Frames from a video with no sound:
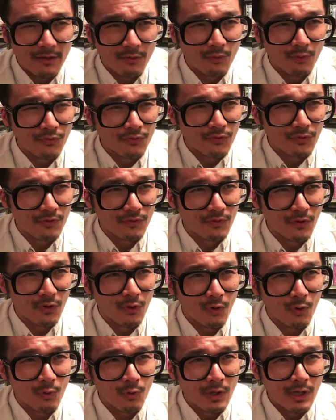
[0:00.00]
It was as
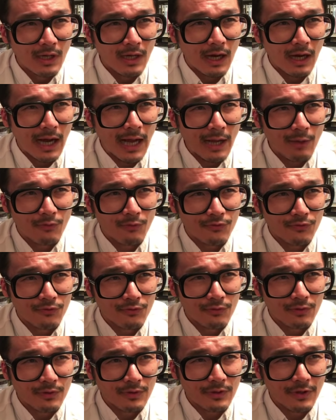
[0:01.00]
though I
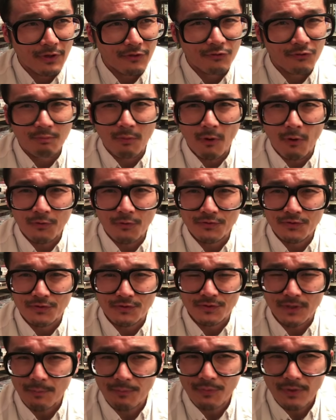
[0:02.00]
was exposed to
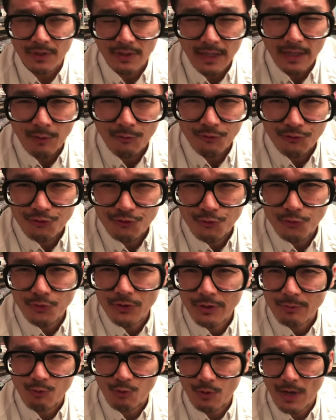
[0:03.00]
something that was
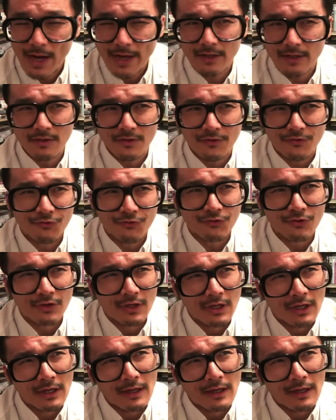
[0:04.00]
truly miraculous